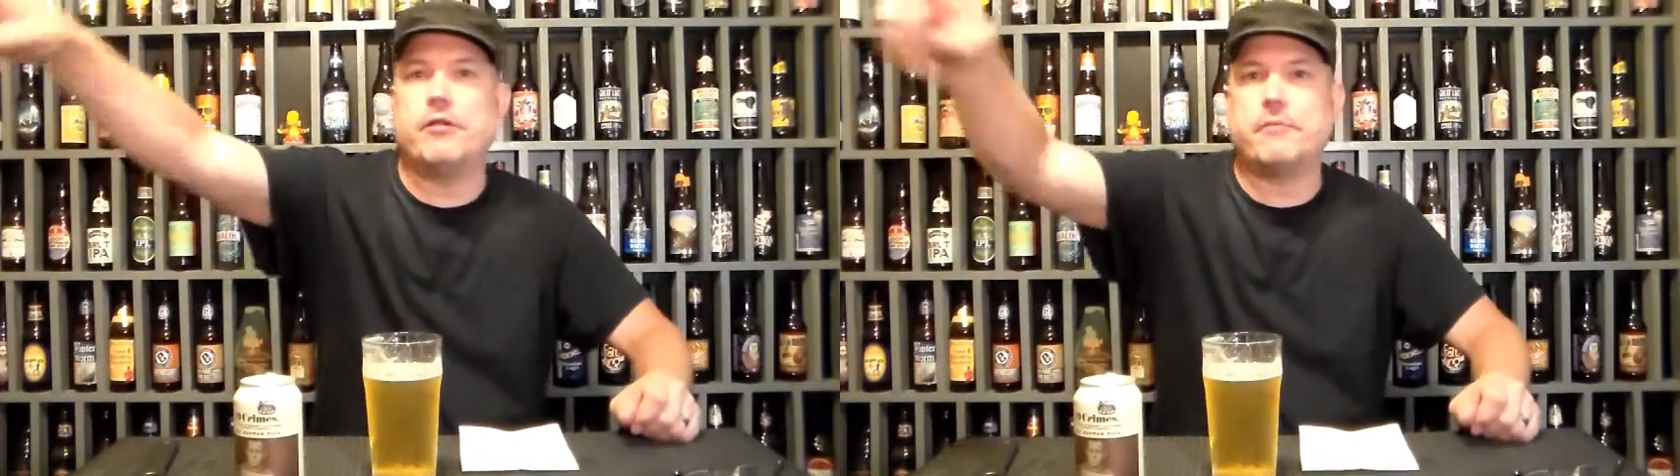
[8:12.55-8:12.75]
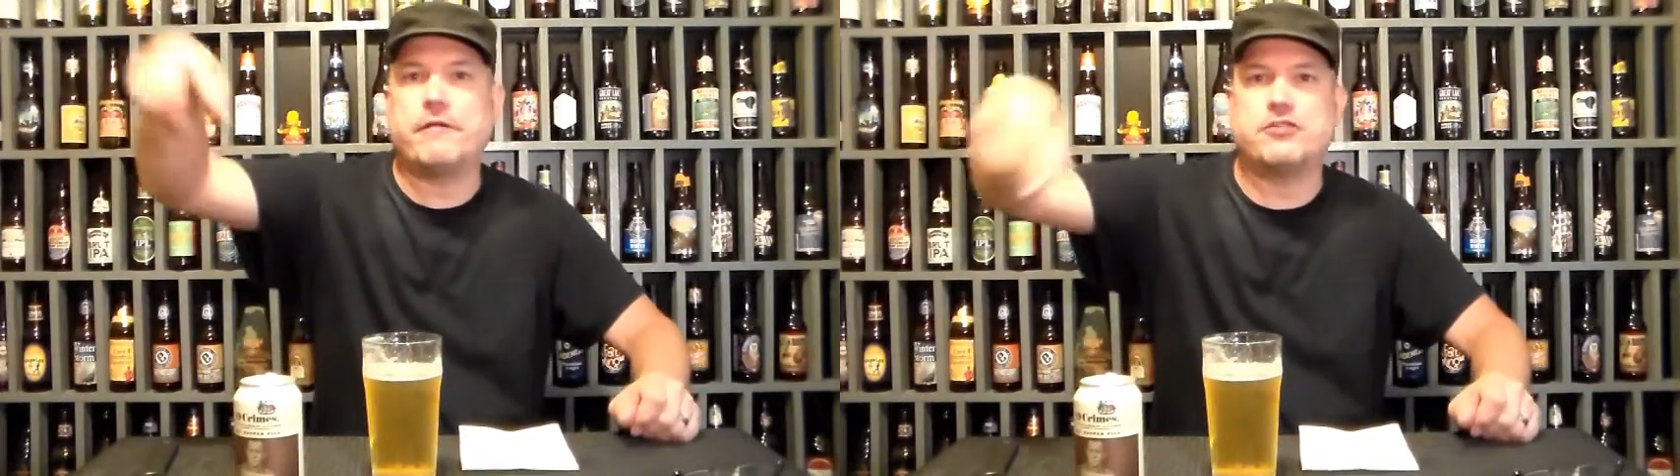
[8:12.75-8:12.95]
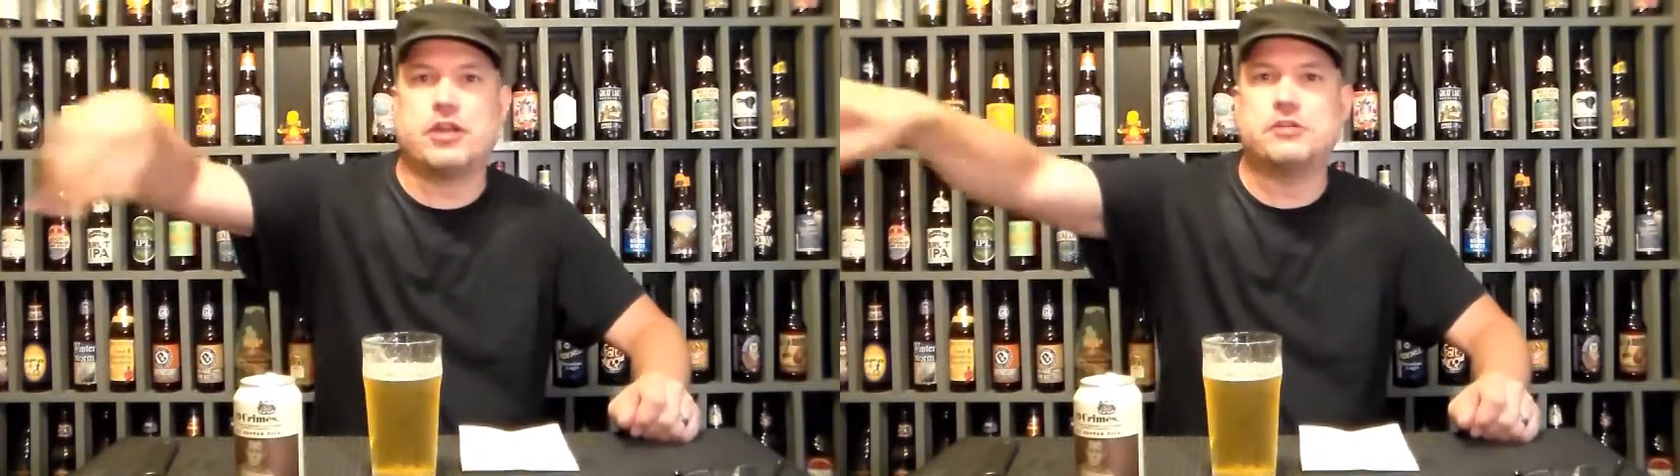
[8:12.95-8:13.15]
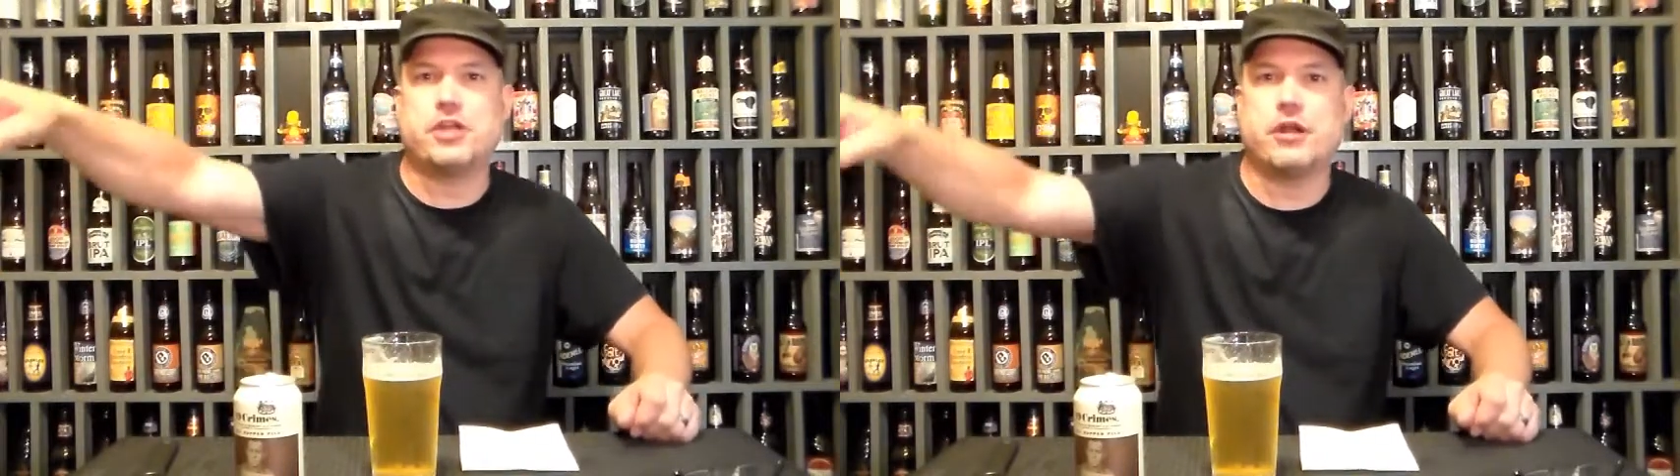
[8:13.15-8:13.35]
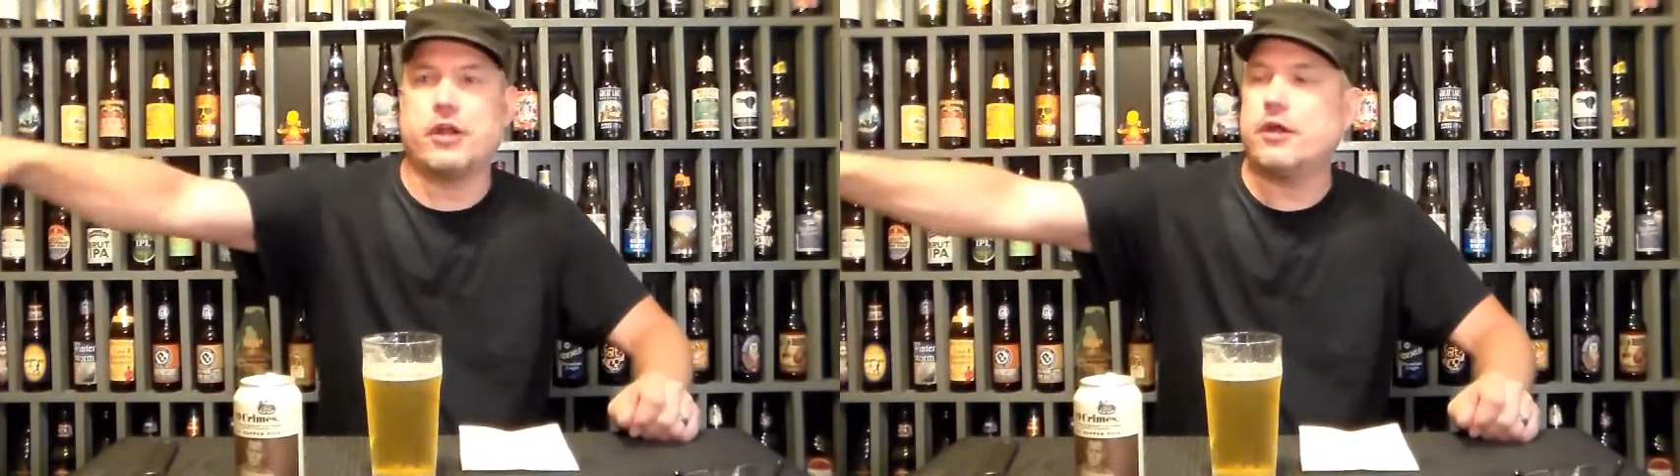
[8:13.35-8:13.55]
in my
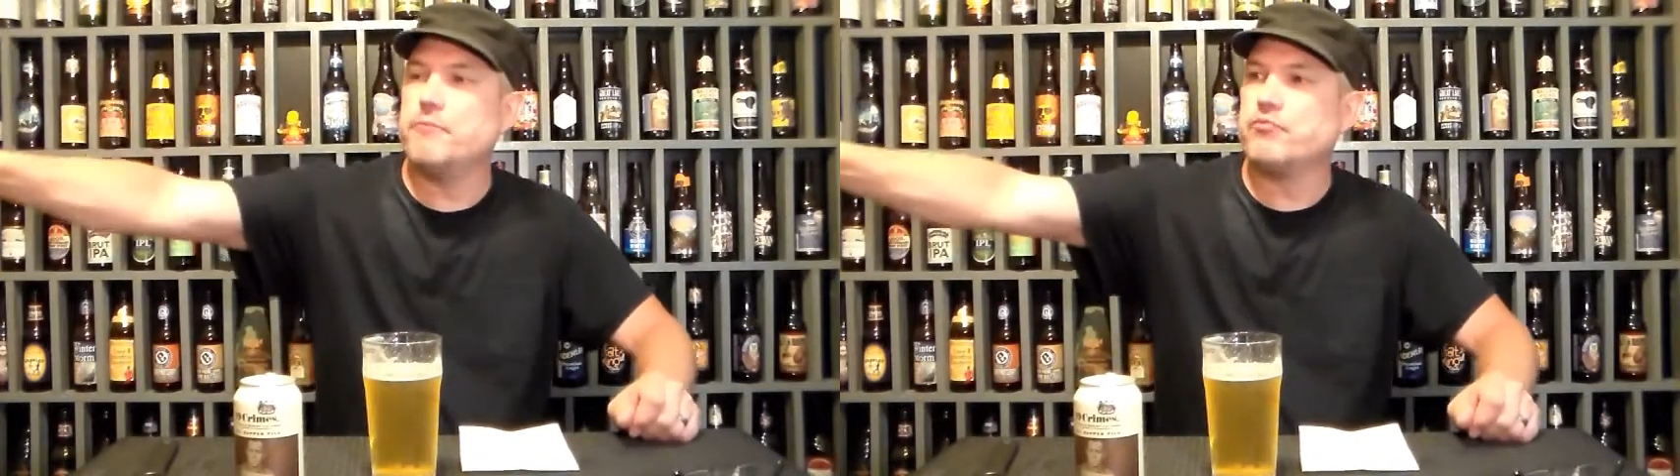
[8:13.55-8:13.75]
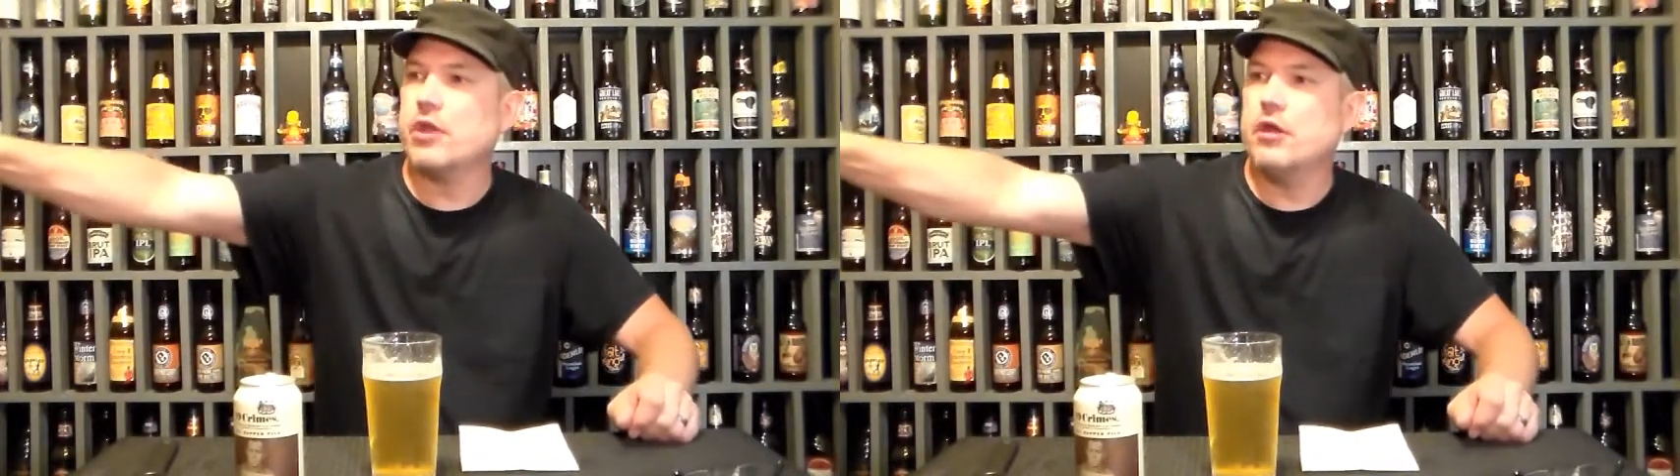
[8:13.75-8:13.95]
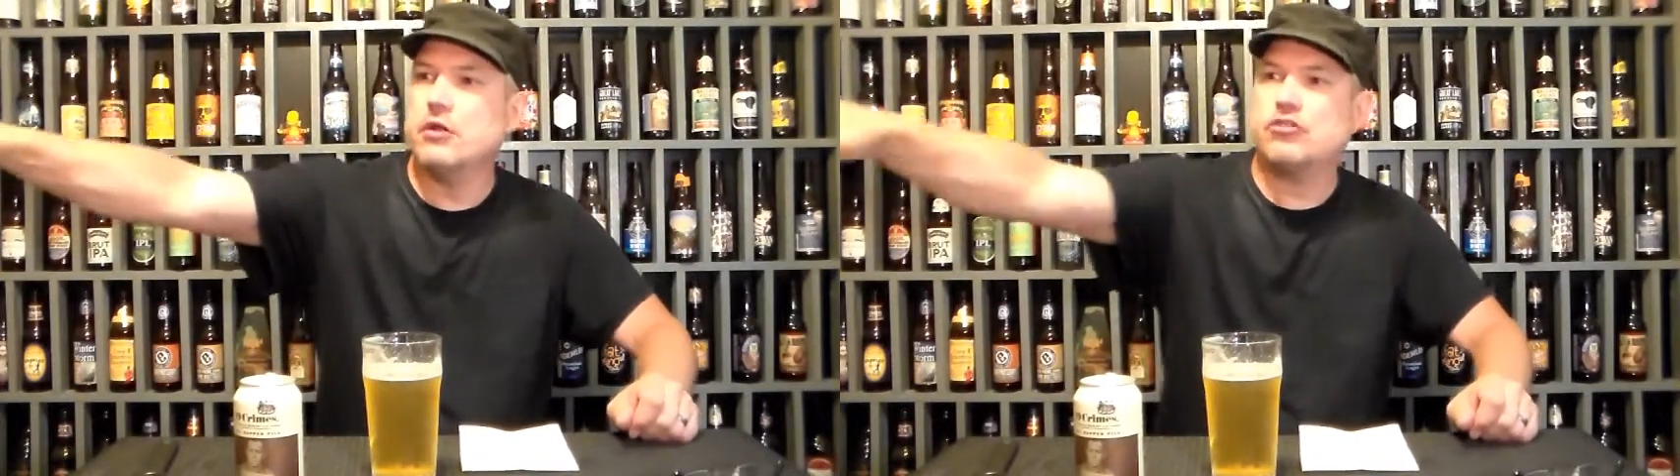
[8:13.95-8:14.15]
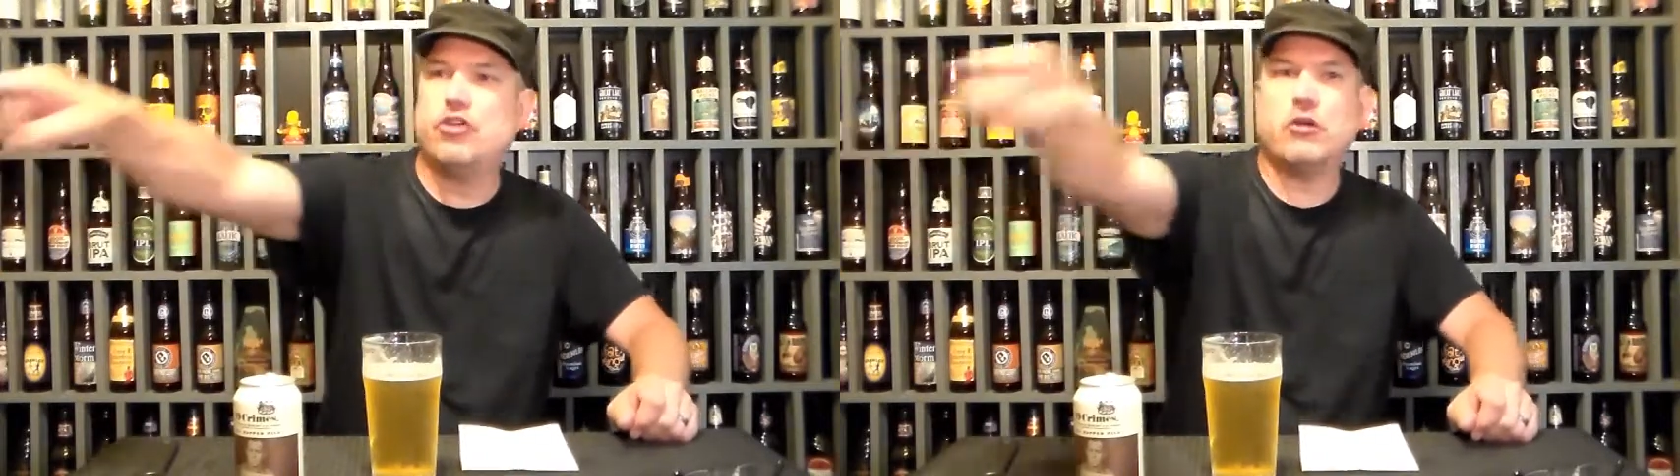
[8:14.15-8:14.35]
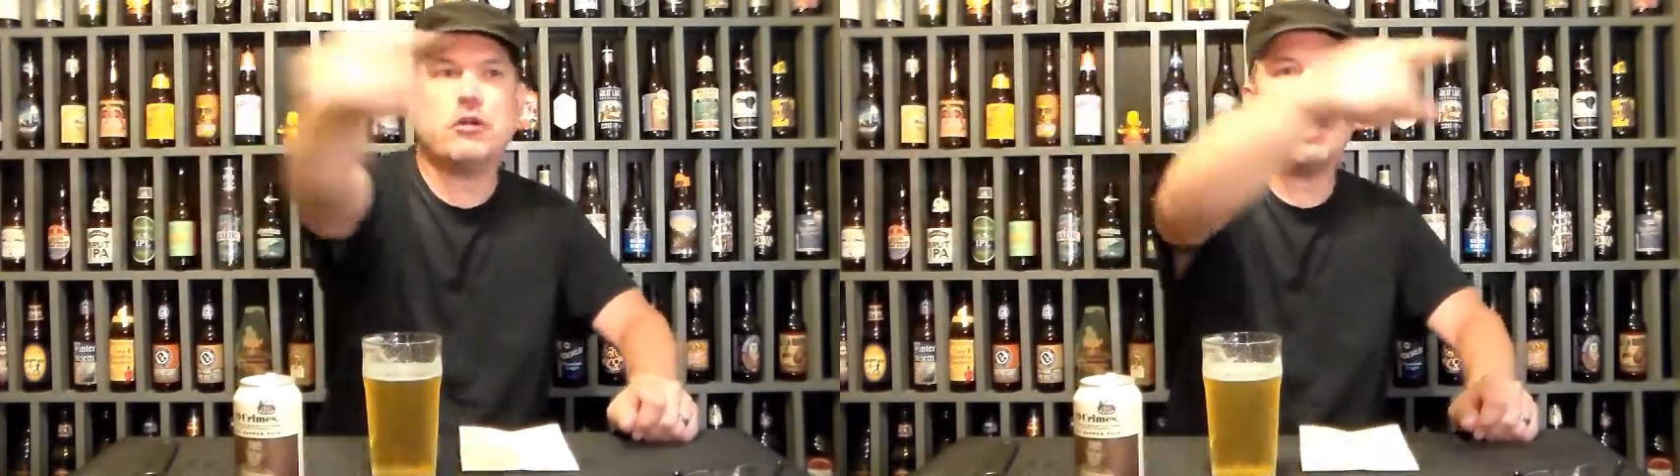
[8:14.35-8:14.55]
son's area,
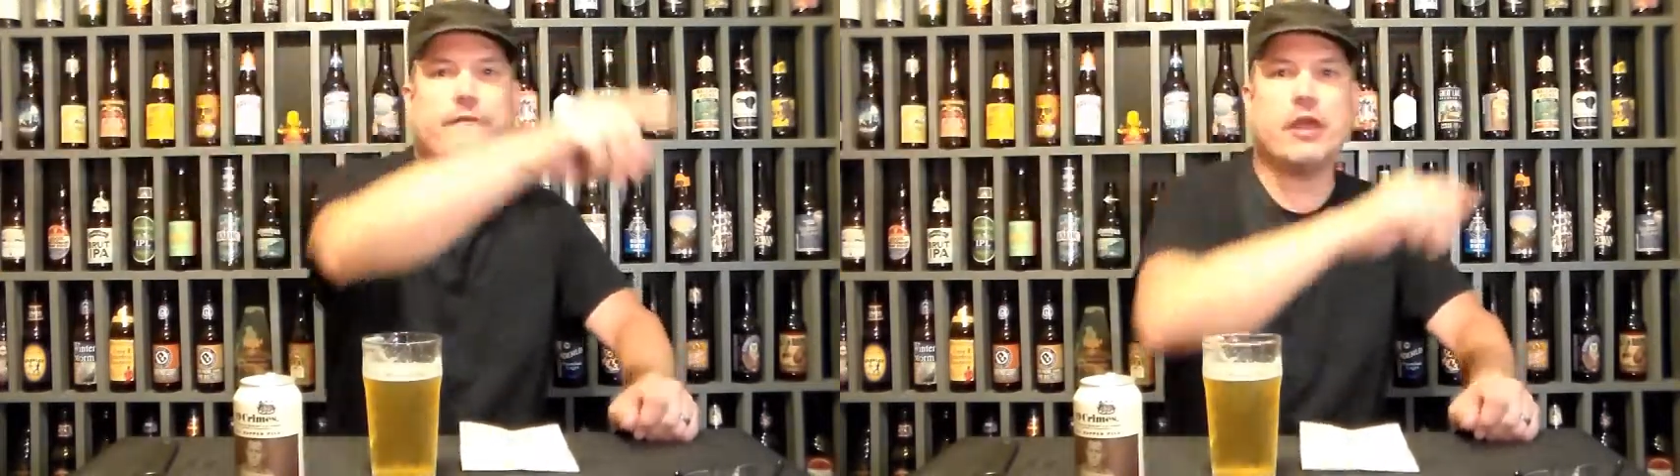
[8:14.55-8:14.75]
took off.